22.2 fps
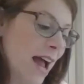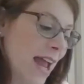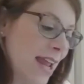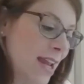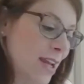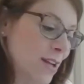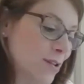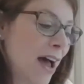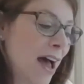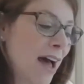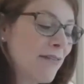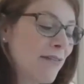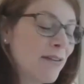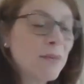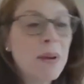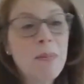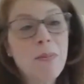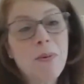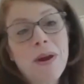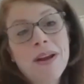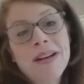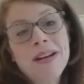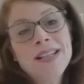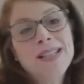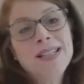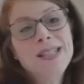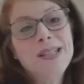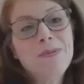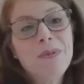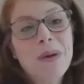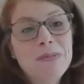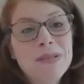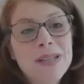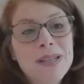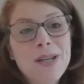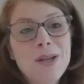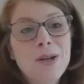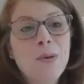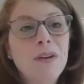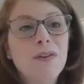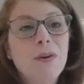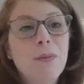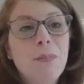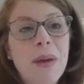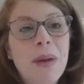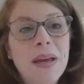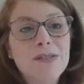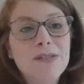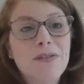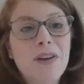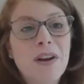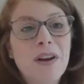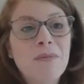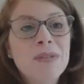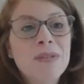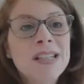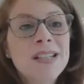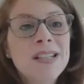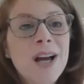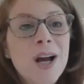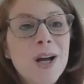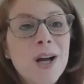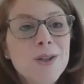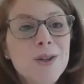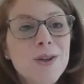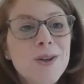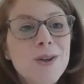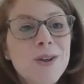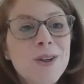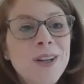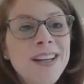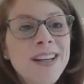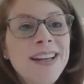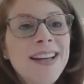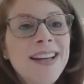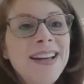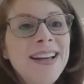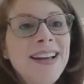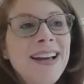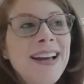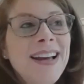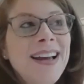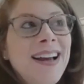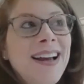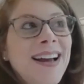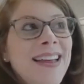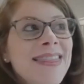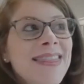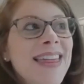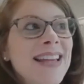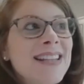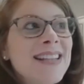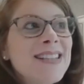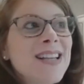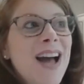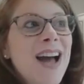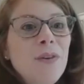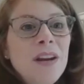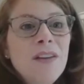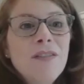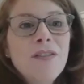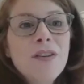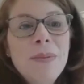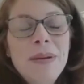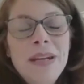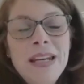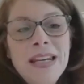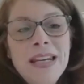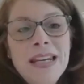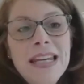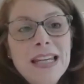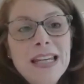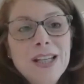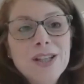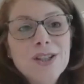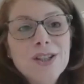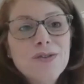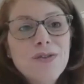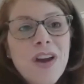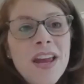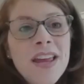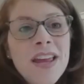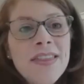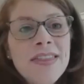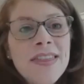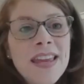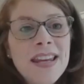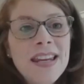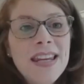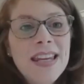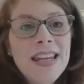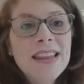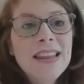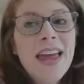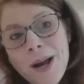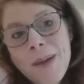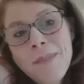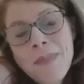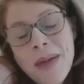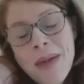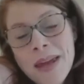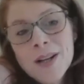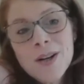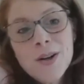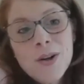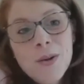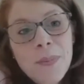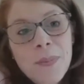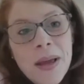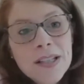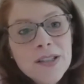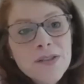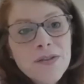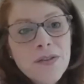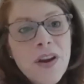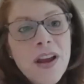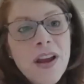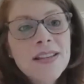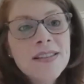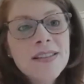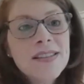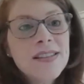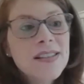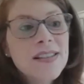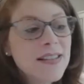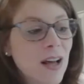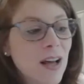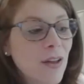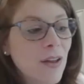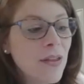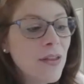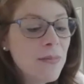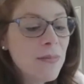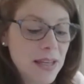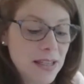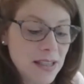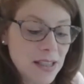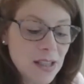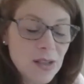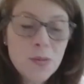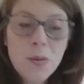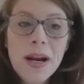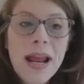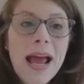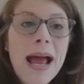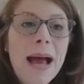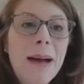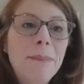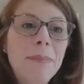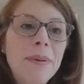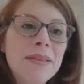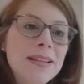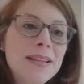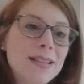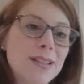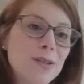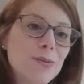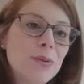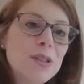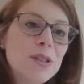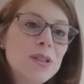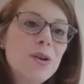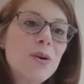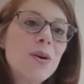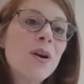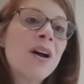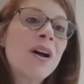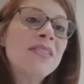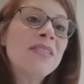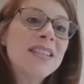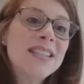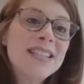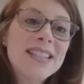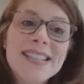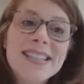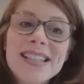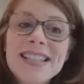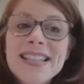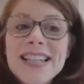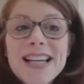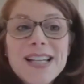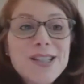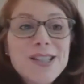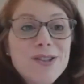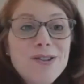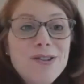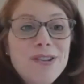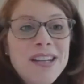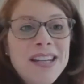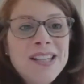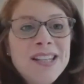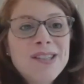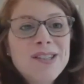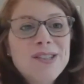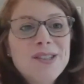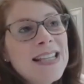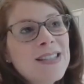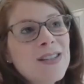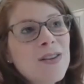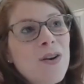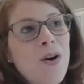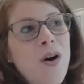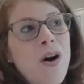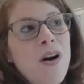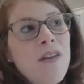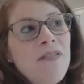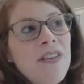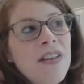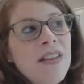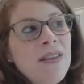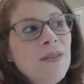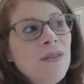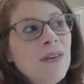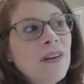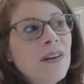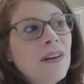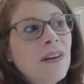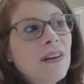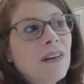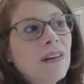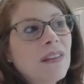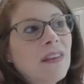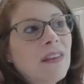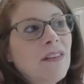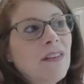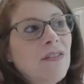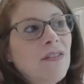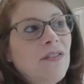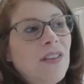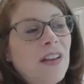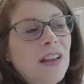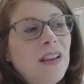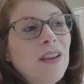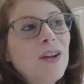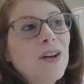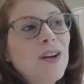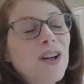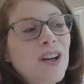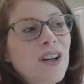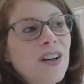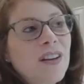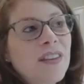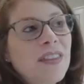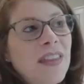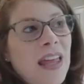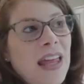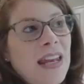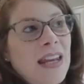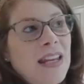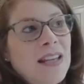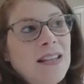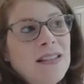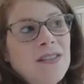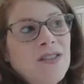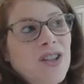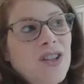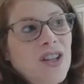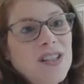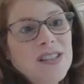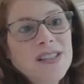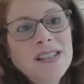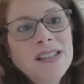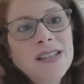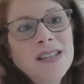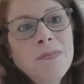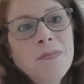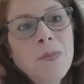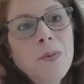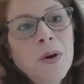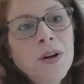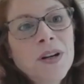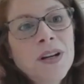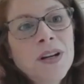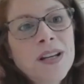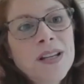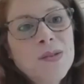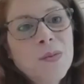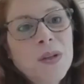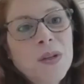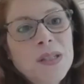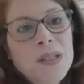I have on my pregnancy website, what if your best friend was a doctor? That's what everybody needs, right? They need a medical best friend to tell them this is what happened, this is what's going on, this is the test you need. It's often the filler that is just as important as